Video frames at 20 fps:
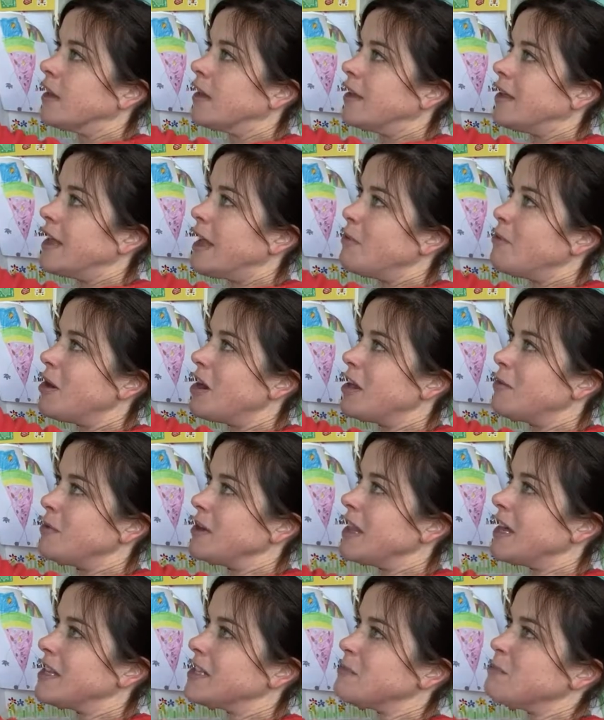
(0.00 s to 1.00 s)
Yeah, Barnaby,
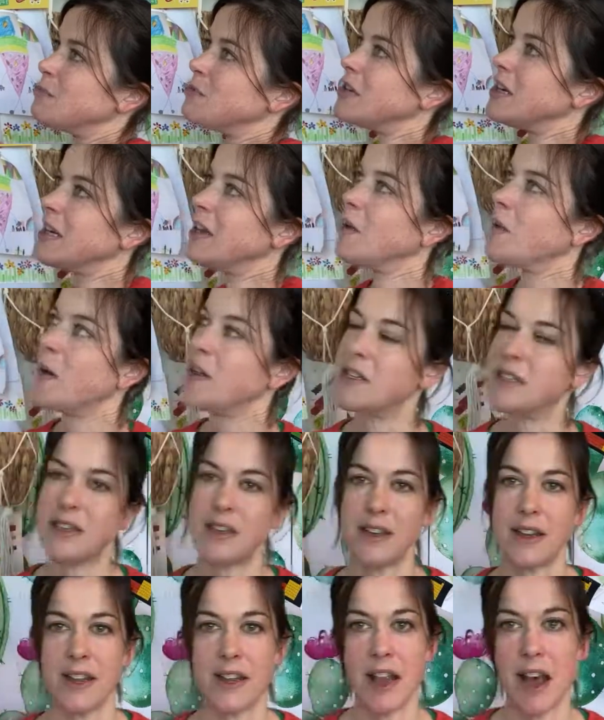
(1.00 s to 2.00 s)
that is a brilliant
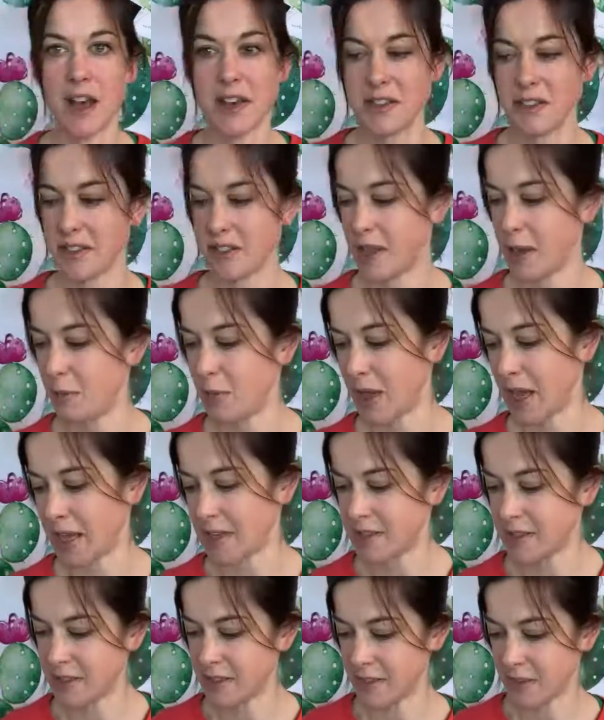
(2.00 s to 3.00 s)
question. An isotope. It
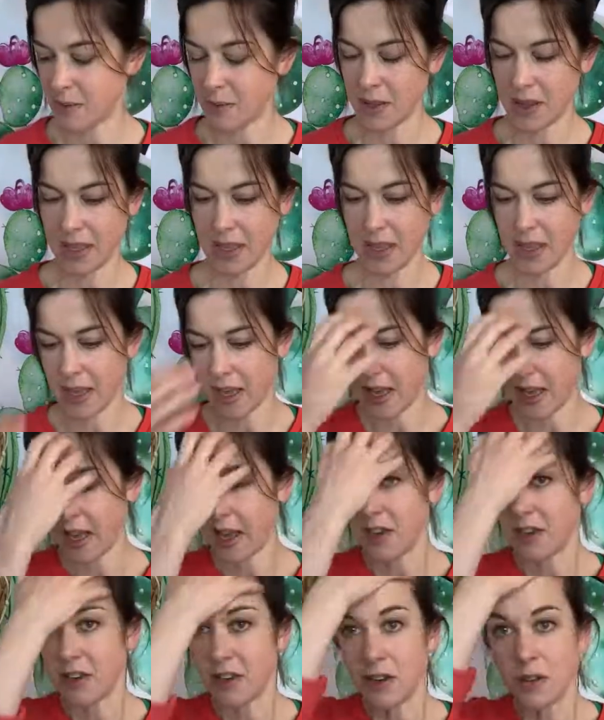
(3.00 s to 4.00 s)
has to do with
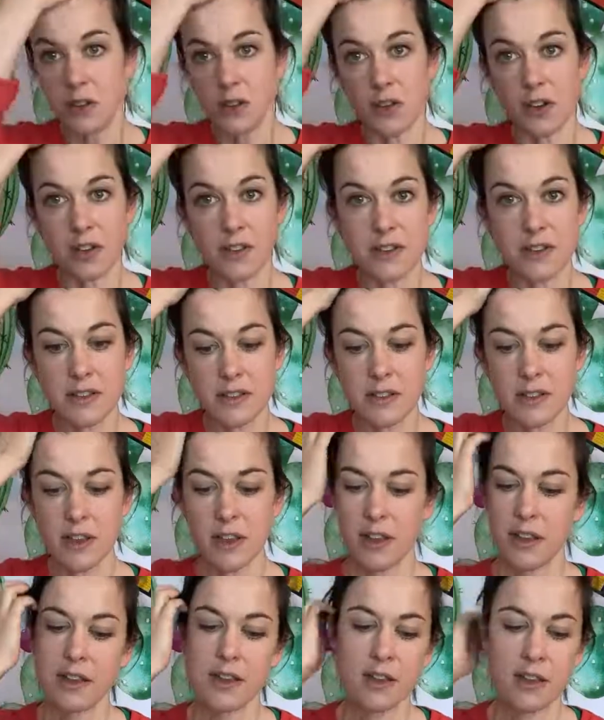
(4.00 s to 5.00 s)
the neutrons.
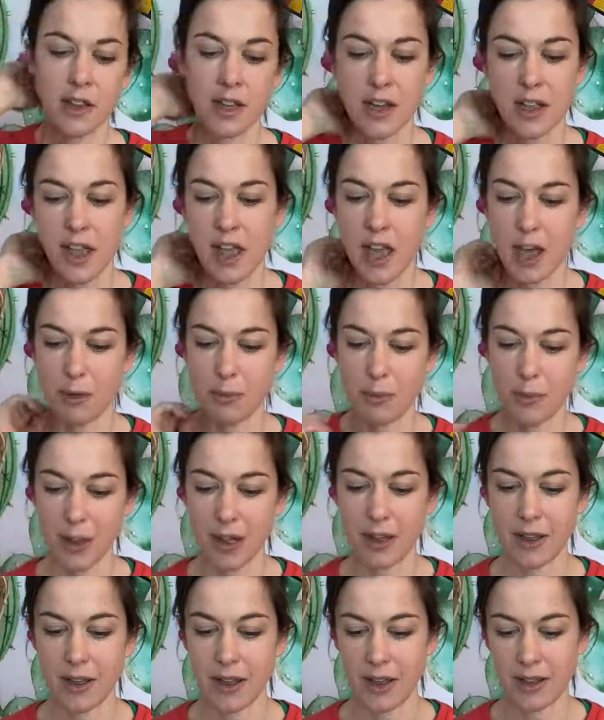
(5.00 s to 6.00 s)
You can look it up,
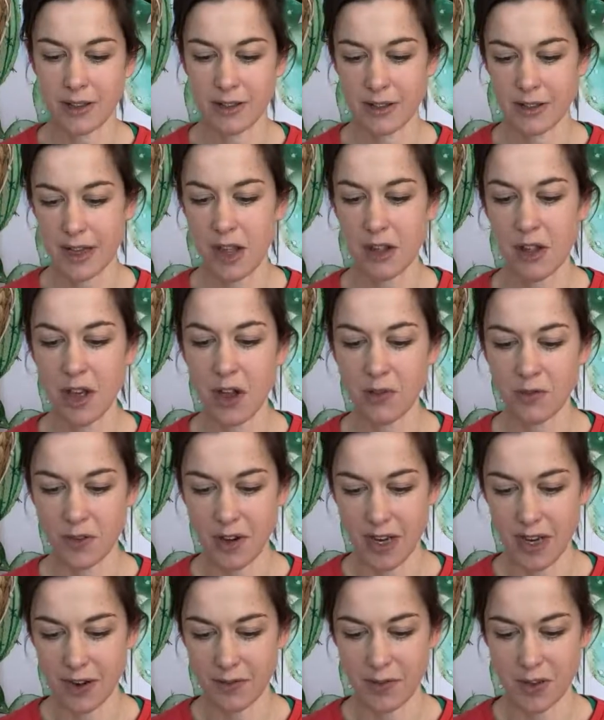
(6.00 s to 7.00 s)
but I'll cover
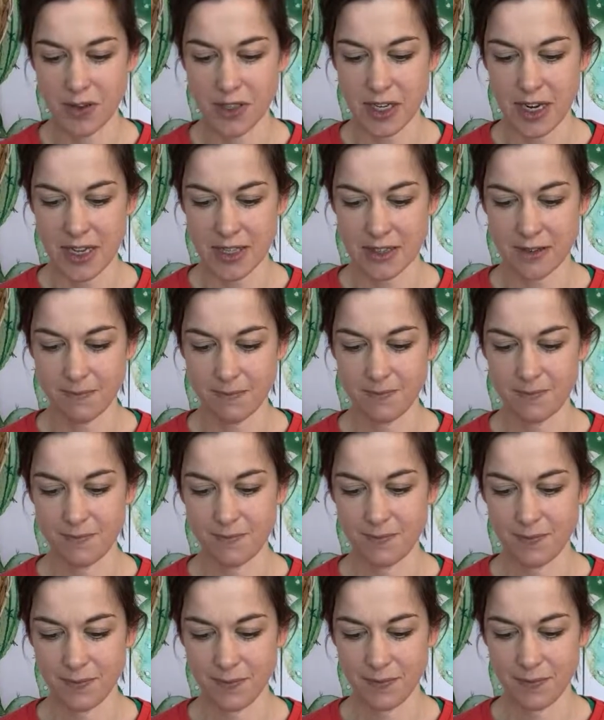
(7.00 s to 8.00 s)
it in a future lesson.
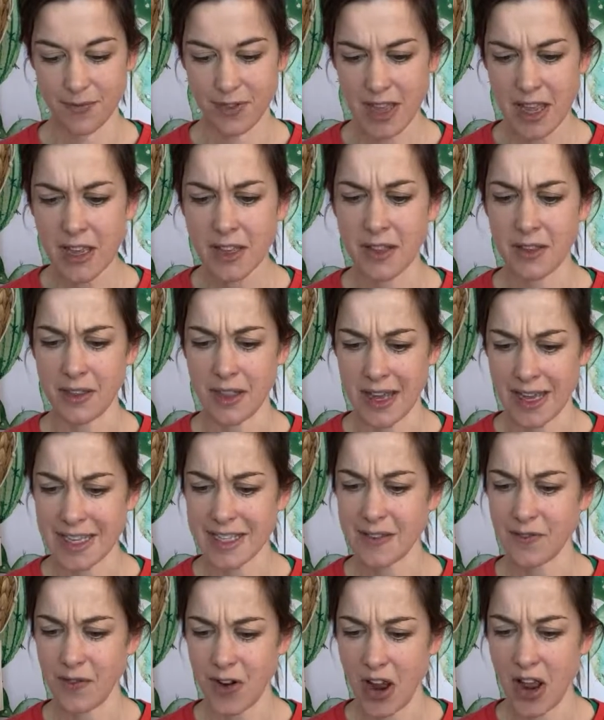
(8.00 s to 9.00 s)
Thank you, that
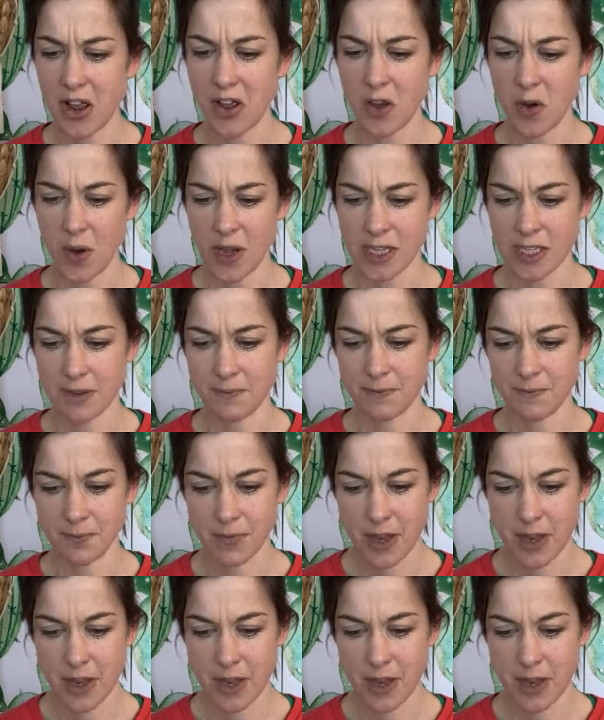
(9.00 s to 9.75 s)
is a very good question.